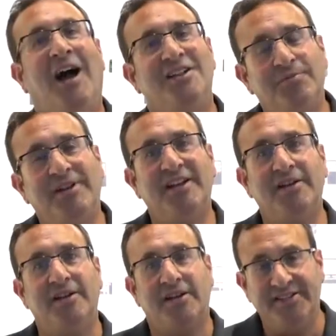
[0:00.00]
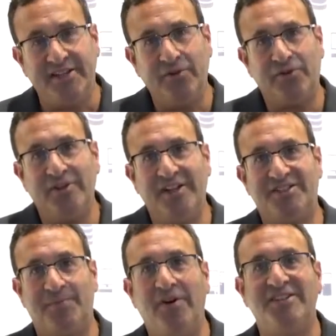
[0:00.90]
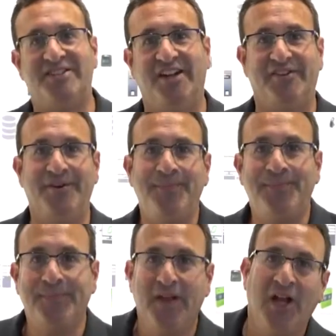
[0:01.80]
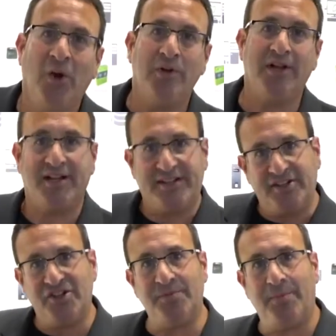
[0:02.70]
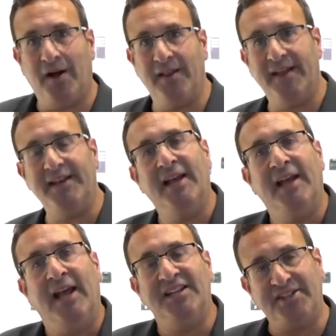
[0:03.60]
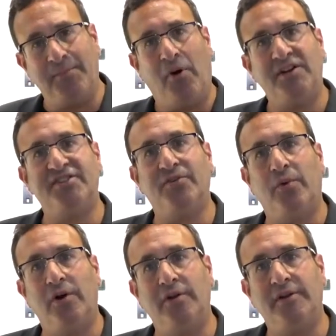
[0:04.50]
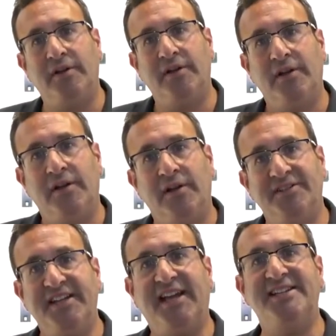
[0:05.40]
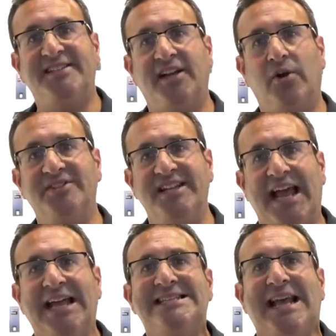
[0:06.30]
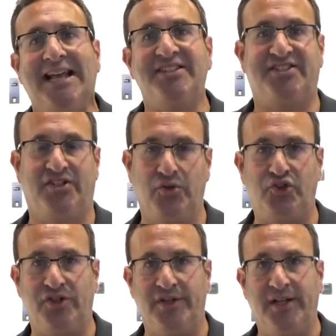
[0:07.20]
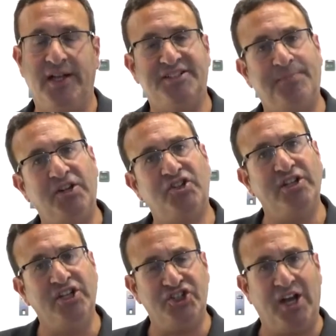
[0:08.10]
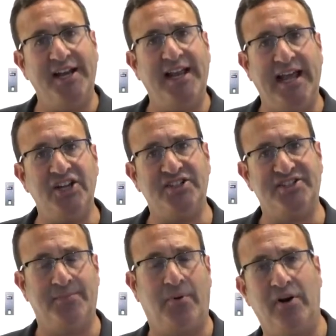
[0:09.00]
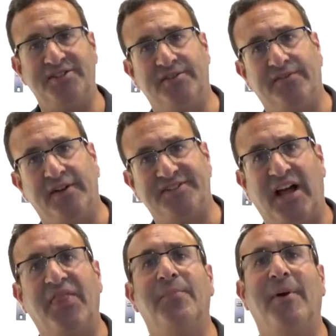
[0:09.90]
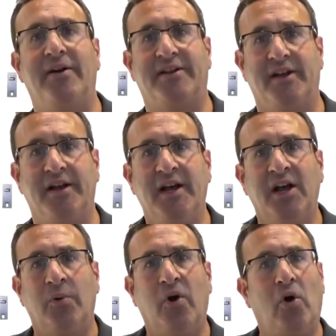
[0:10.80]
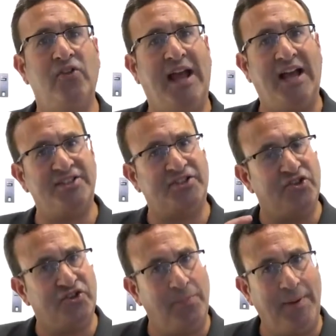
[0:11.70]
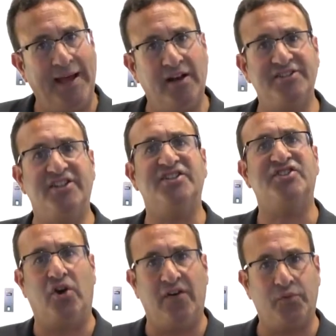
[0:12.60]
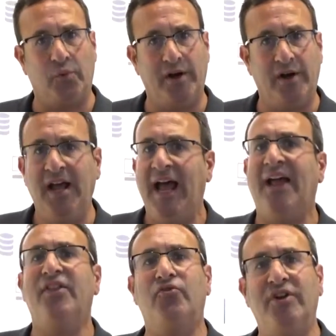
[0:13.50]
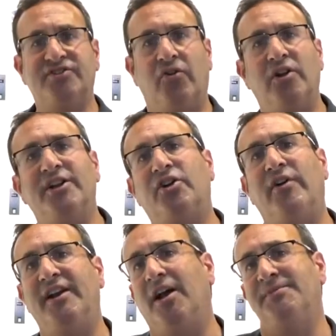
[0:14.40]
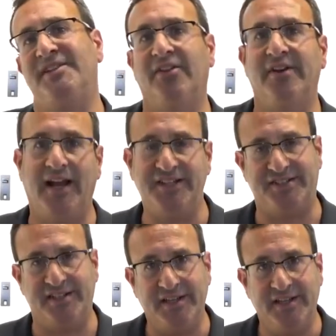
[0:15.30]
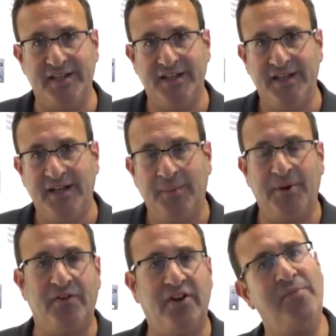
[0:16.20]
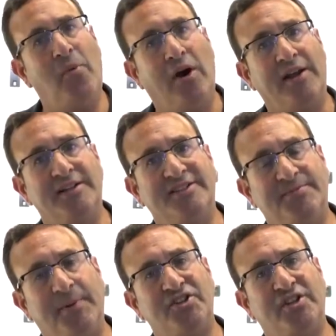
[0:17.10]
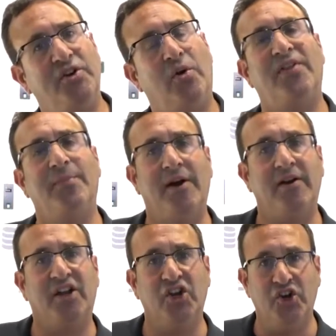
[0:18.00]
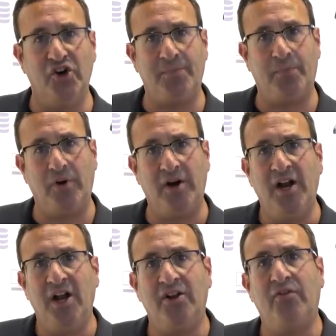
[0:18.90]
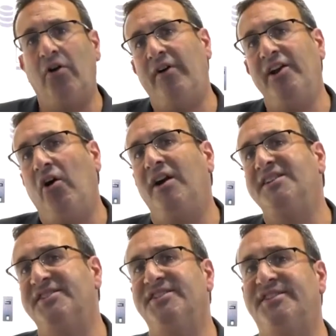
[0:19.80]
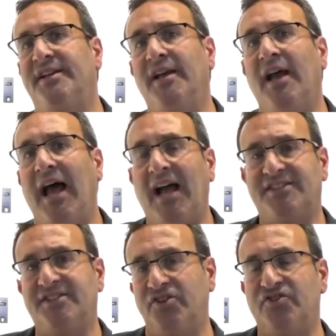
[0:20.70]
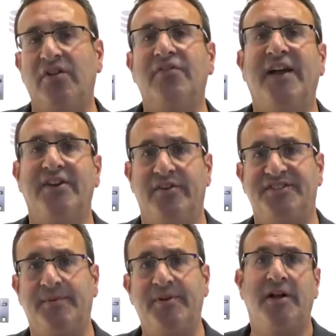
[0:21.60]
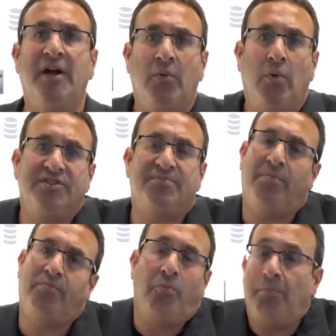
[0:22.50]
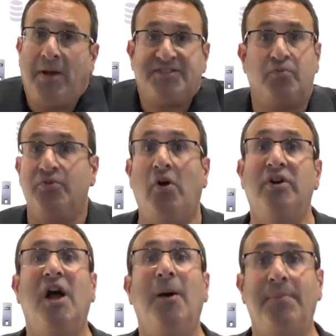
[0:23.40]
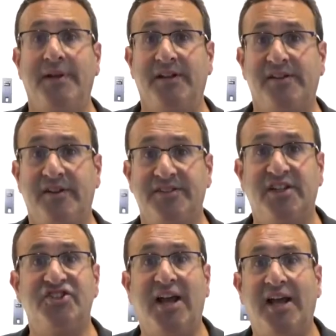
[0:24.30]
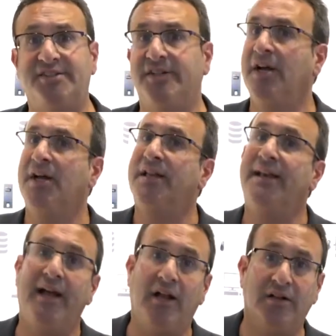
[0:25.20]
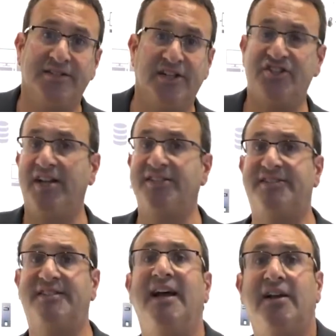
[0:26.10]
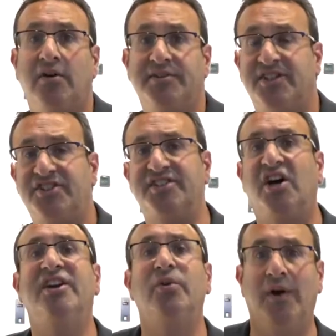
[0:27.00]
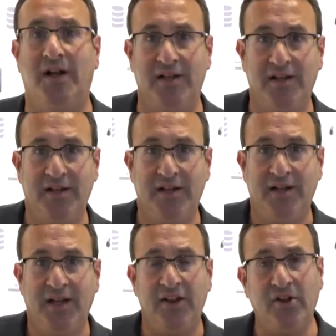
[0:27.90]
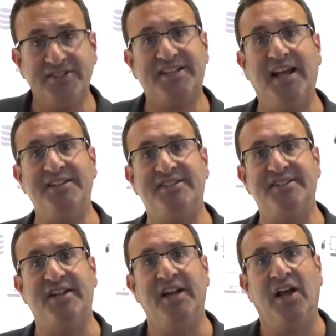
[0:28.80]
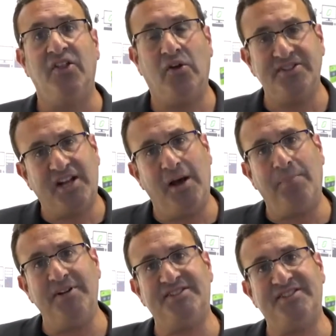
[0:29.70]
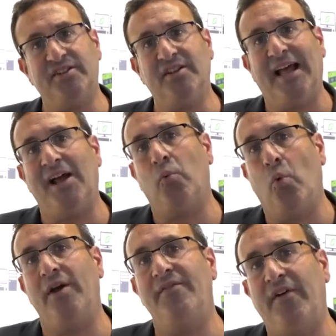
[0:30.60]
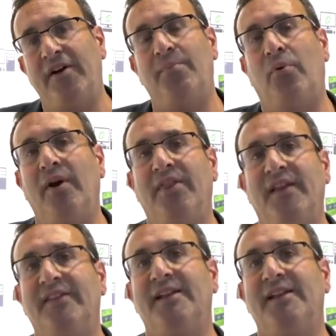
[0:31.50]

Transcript: As we continue through the Experience Center, I'd like to touch upon that in some parts of the world, ZKTeco is an end-to-end solution, especially in China, Asia, and some parts of South America, where all the access control panels and the software and the reads are all integrated and come together nicely. But there are other markets, especially in North America and Europe, where there already are existing access control vendors. Some of the most known companies, such as Manel, such as Tyco, such as Honeywell. In those cases, those companies still lack one very important thing.